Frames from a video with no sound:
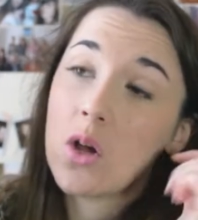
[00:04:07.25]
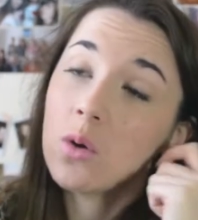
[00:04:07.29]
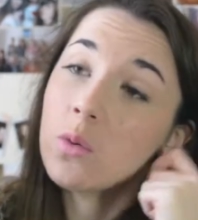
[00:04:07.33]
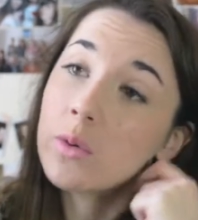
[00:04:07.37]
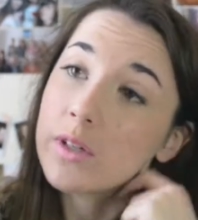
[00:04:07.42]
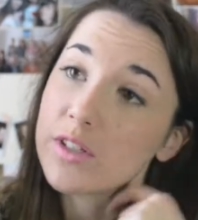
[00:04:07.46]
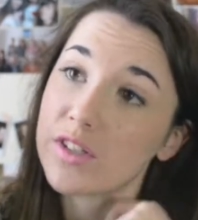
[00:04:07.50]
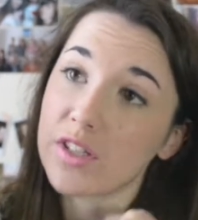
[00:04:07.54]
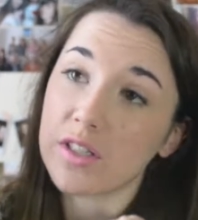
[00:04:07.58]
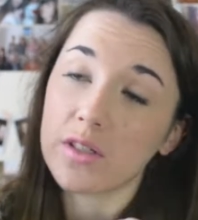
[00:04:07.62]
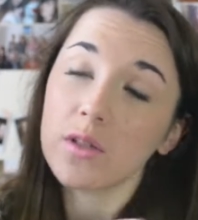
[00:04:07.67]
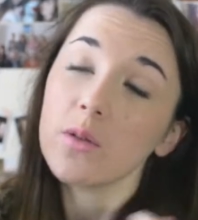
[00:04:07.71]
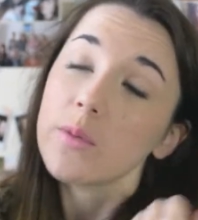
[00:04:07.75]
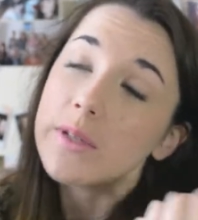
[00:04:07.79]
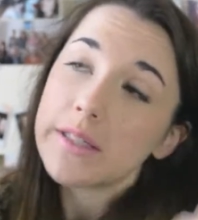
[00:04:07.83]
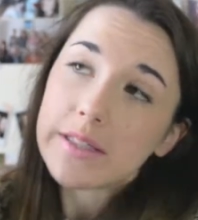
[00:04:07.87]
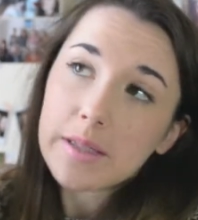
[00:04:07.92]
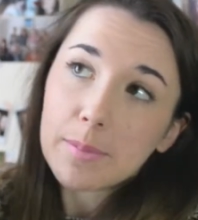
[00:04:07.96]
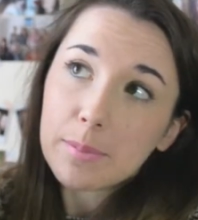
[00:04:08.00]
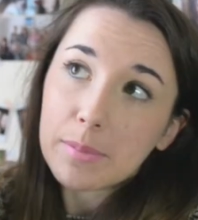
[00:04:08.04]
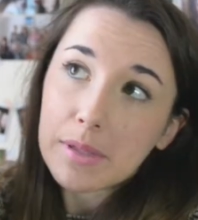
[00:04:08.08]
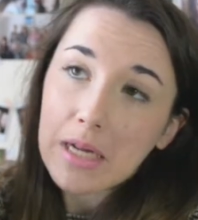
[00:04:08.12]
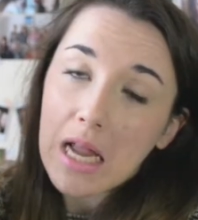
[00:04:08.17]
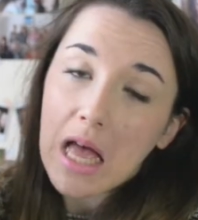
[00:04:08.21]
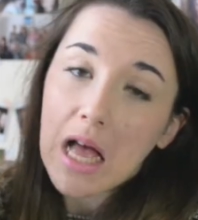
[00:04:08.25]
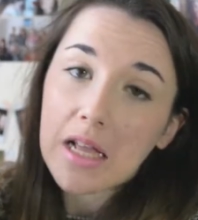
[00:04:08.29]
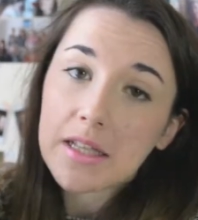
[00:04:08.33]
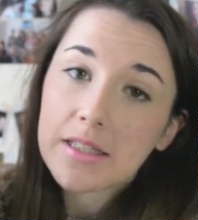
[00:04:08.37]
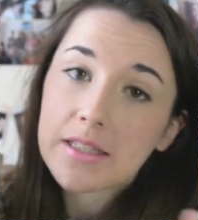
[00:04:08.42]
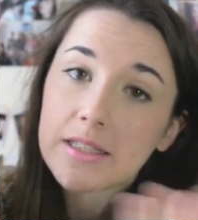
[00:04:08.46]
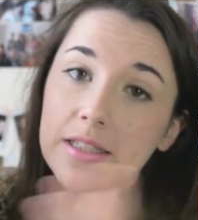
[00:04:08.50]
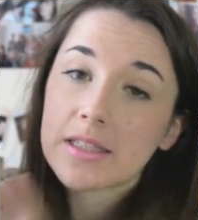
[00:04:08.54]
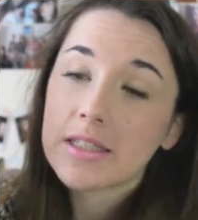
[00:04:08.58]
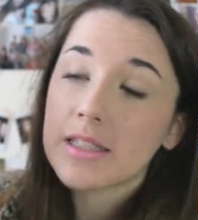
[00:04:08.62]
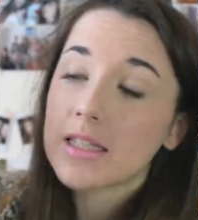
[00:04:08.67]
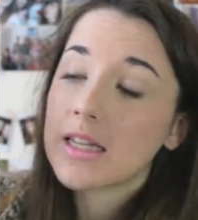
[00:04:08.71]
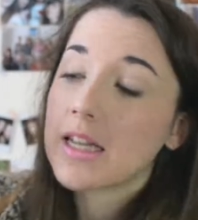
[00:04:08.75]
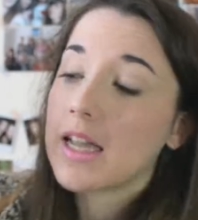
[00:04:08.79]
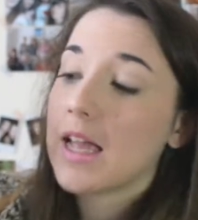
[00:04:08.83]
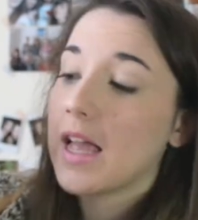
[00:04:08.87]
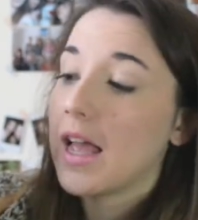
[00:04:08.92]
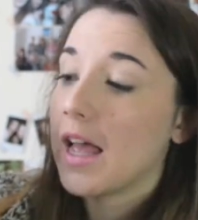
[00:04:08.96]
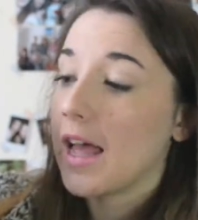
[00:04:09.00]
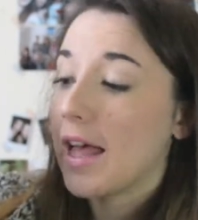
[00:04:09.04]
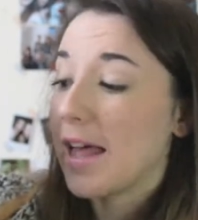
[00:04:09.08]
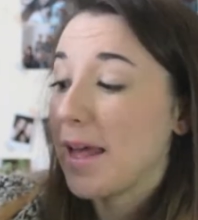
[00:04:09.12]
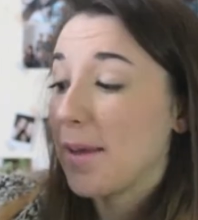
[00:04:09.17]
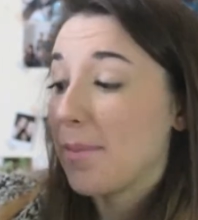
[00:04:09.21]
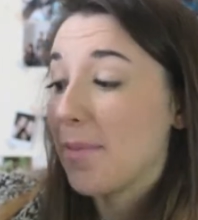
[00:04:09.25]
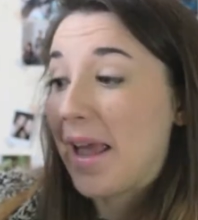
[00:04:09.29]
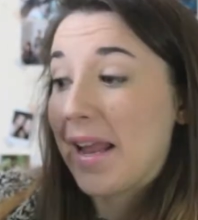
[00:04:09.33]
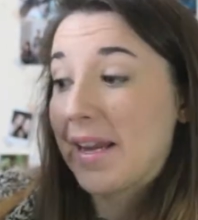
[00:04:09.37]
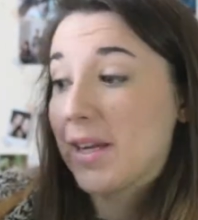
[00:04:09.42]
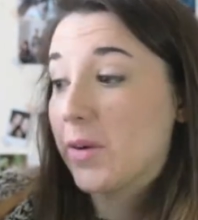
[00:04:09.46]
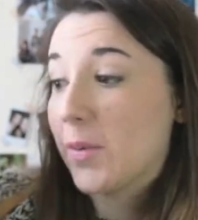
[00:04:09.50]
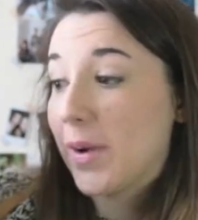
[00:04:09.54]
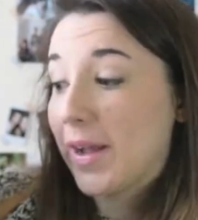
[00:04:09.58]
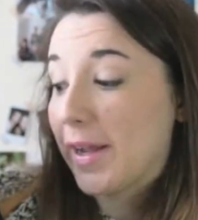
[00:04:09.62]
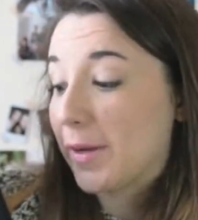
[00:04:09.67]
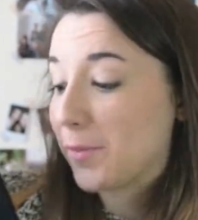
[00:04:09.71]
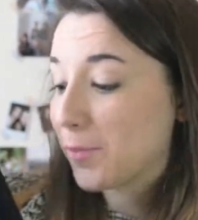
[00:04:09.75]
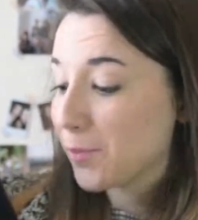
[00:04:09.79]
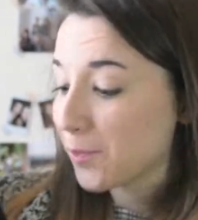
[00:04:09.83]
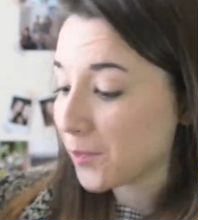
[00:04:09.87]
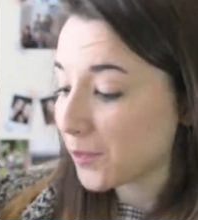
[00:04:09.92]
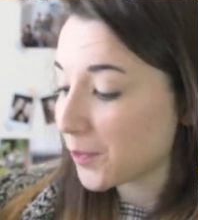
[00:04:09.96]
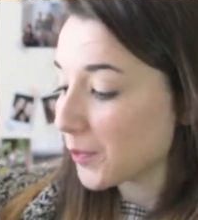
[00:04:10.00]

which is always a plus, anyway.